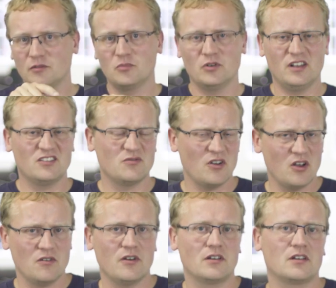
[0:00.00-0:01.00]
and put, it's
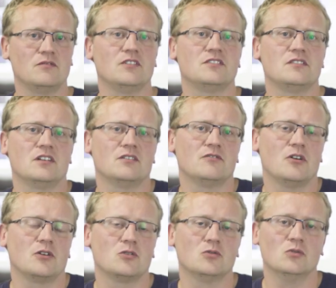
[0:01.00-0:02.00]
very, very convincing and
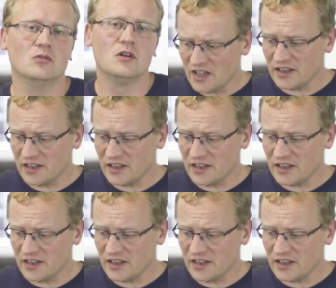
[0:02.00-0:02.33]
very cool.